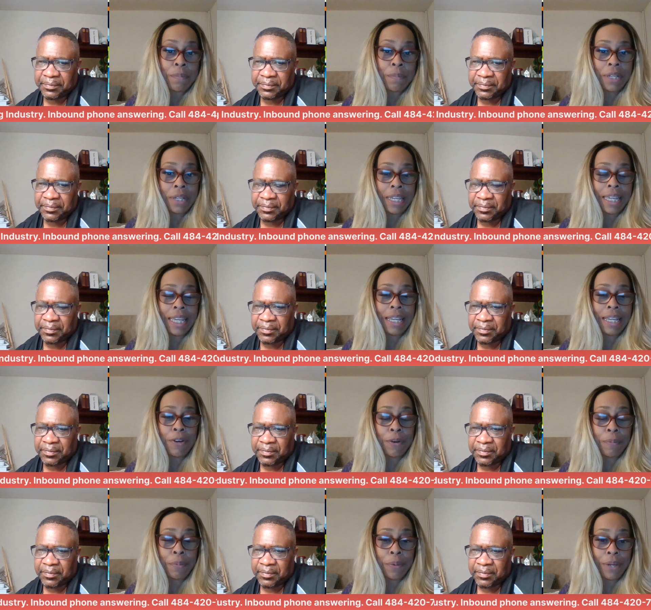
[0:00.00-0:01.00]
Speaker 1: booking
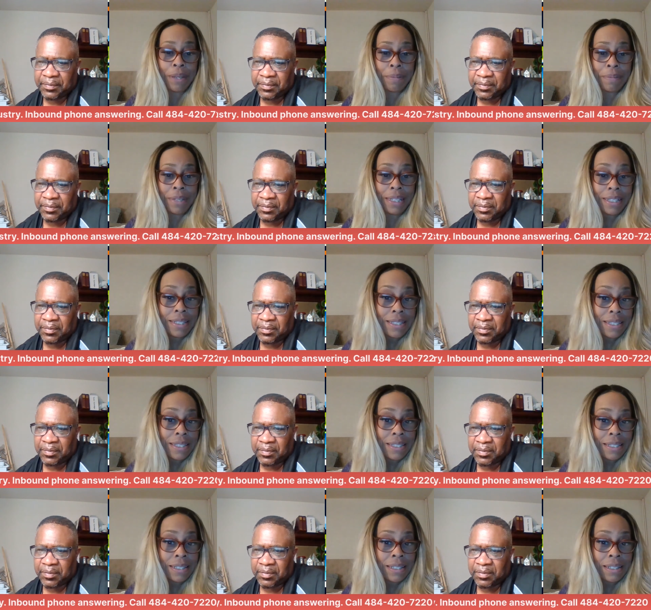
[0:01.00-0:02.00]
your
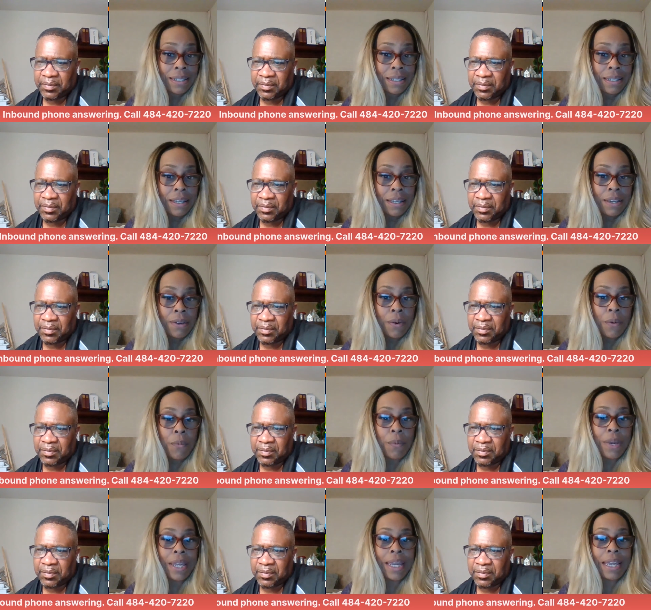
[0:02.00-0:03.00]
appointments,
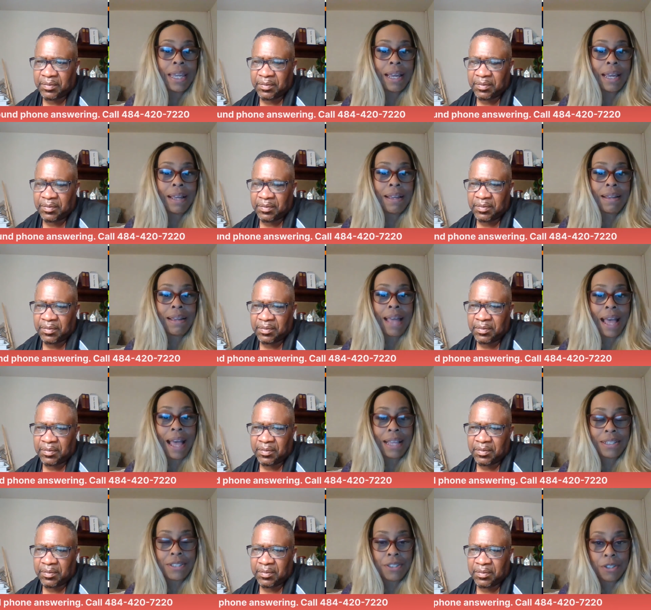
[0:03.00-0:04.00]
we uh,
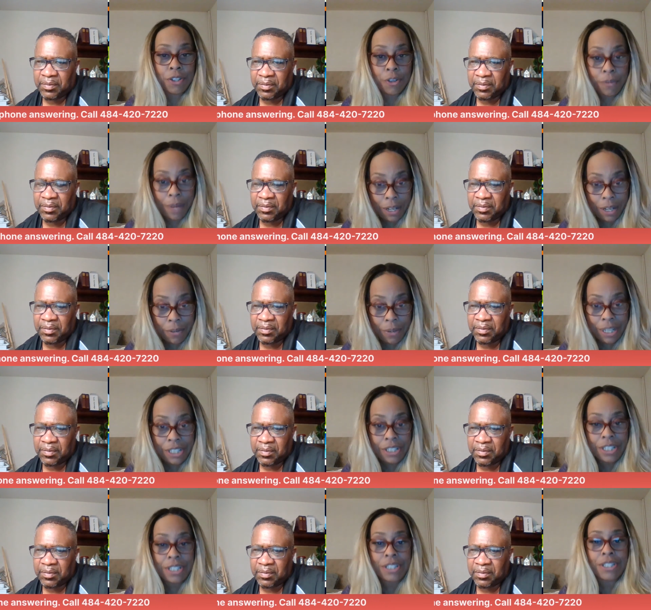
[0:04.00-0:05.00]
ask the correct
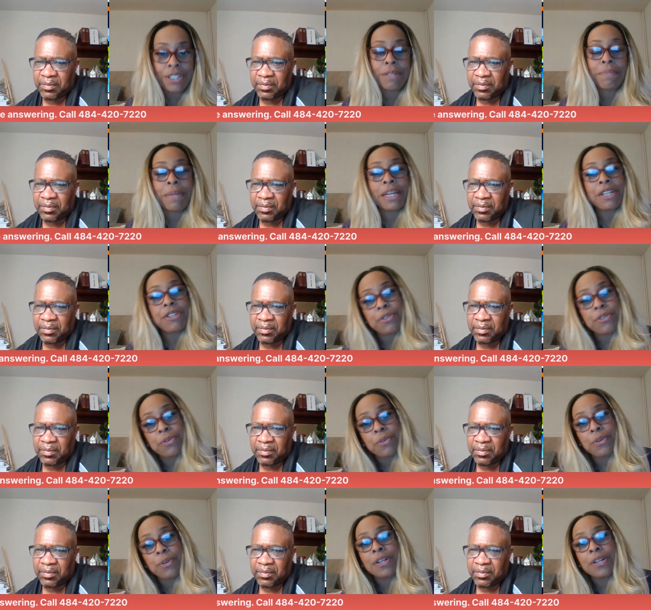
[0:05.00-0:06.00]
questions to make
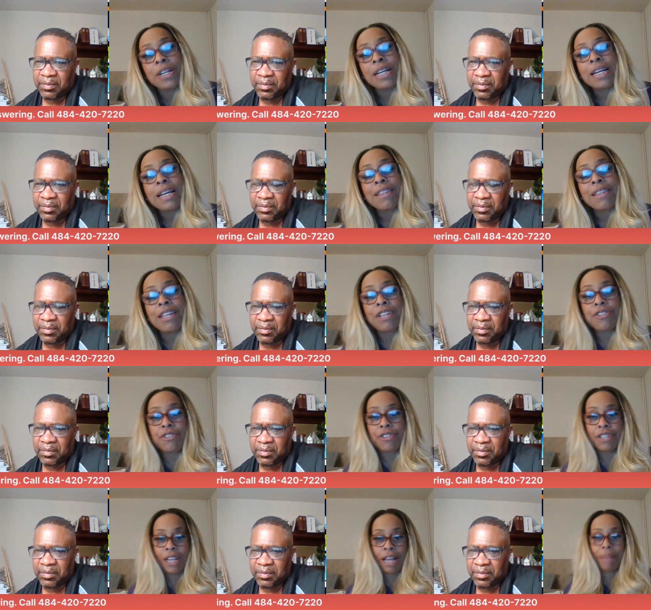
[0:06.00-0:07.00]
sure that
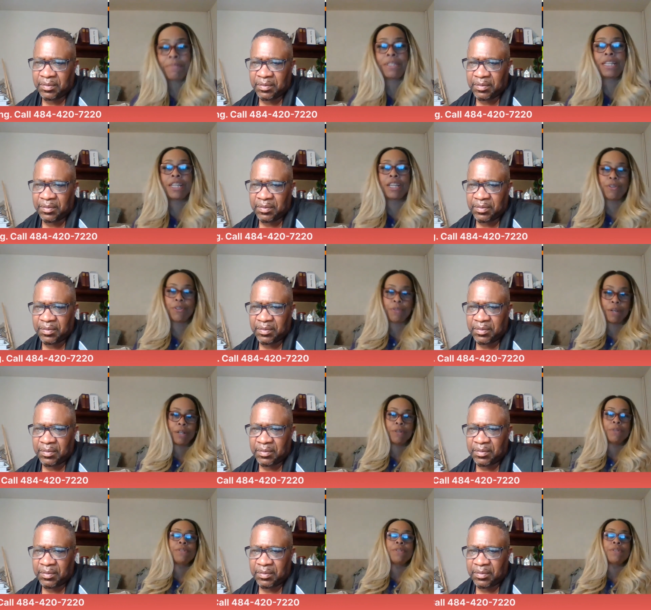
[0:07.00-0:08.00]
your job ticket
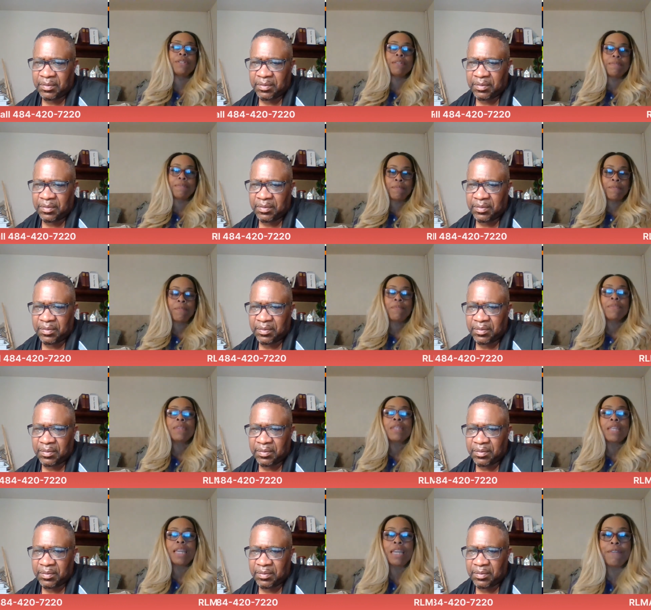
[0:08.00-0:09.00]
grows
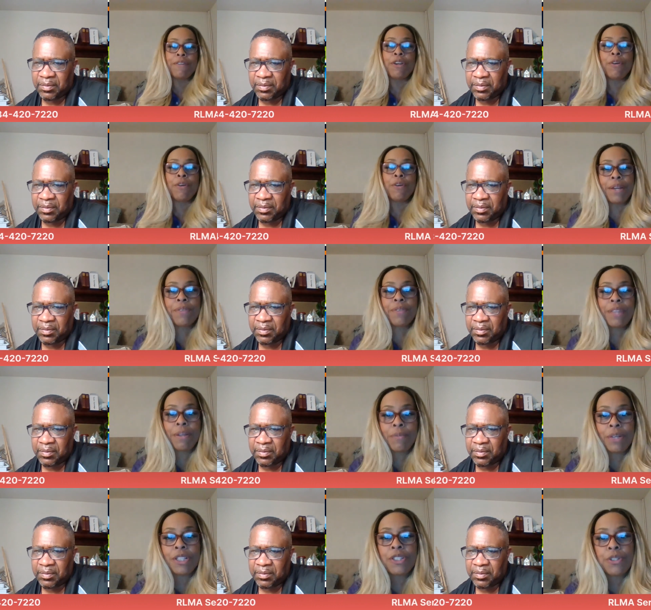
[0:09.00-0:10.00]
even greater
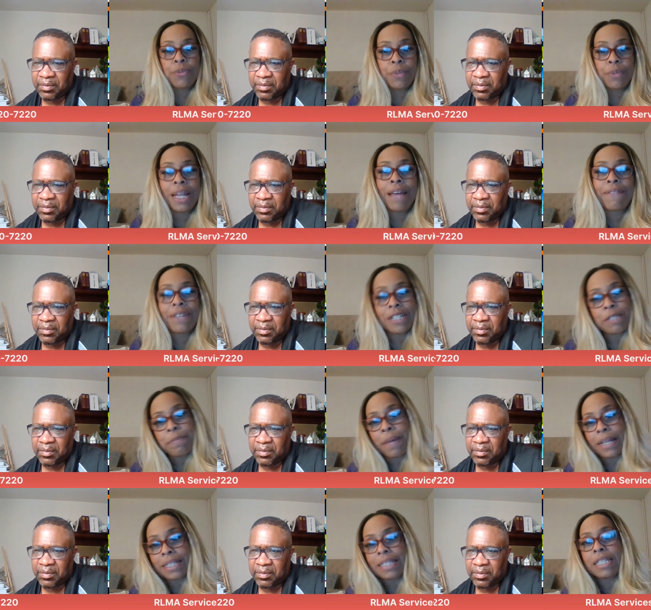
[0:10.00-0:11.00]
than what you would have
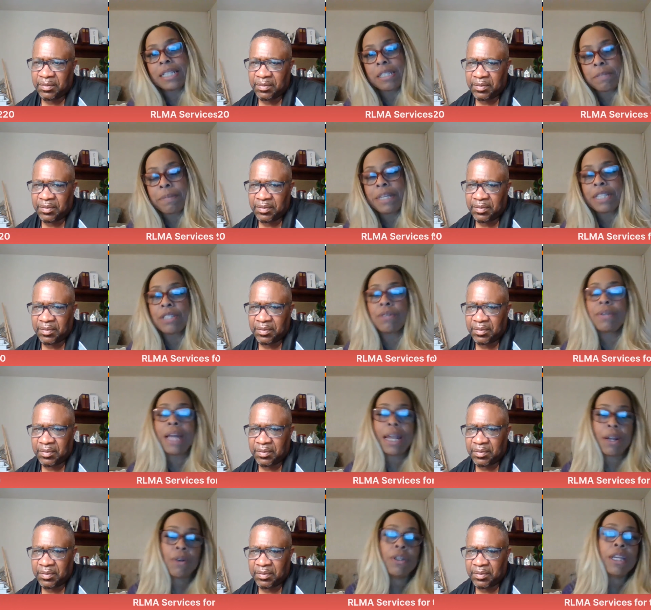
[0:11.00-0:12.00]
expected it to be. So
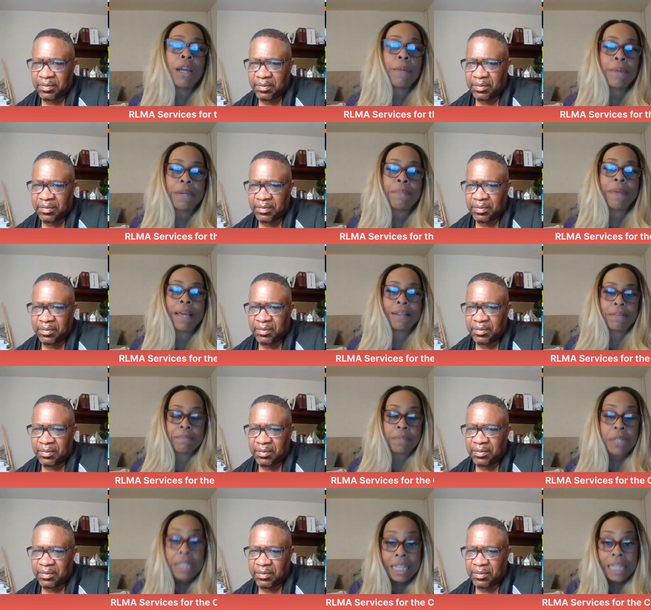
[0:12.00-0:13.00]
not only are we
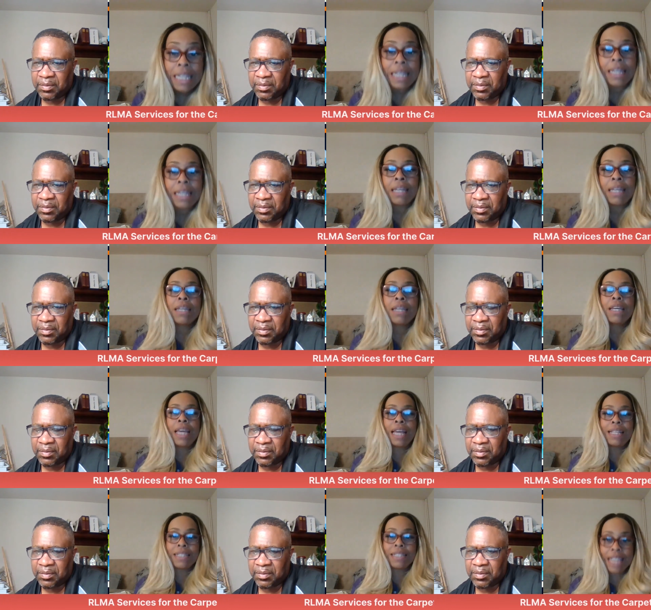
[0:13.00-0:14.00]
booking
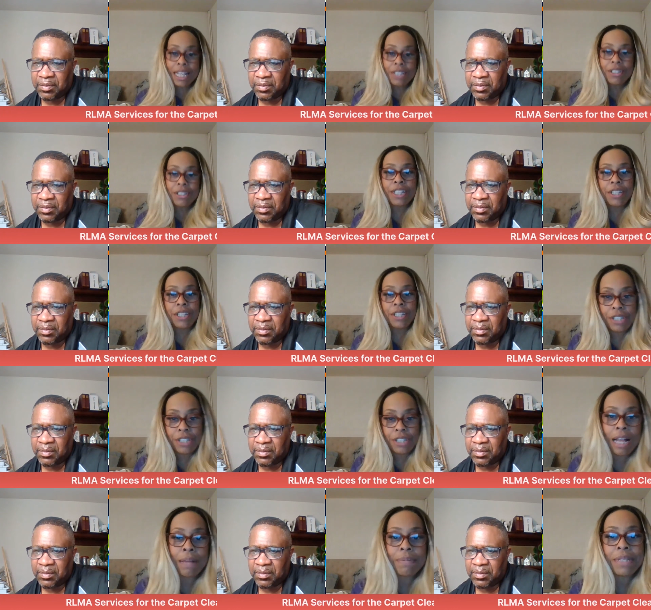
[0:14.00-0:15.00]
and scheduling your
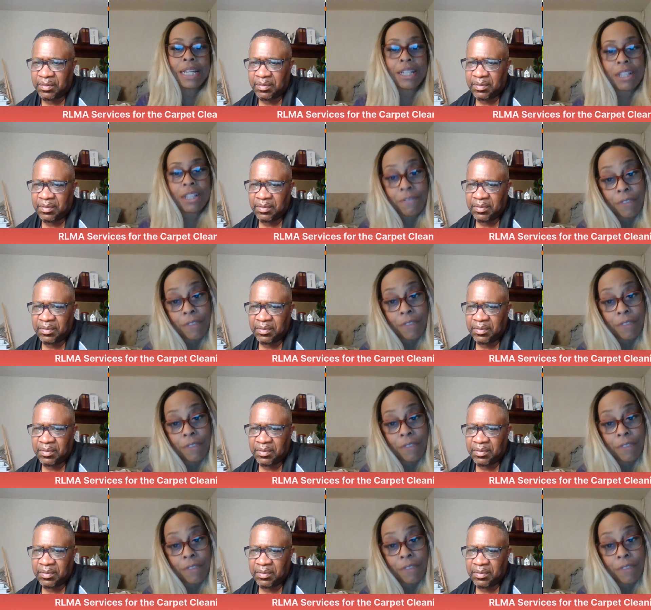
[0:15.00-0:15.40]
jobs and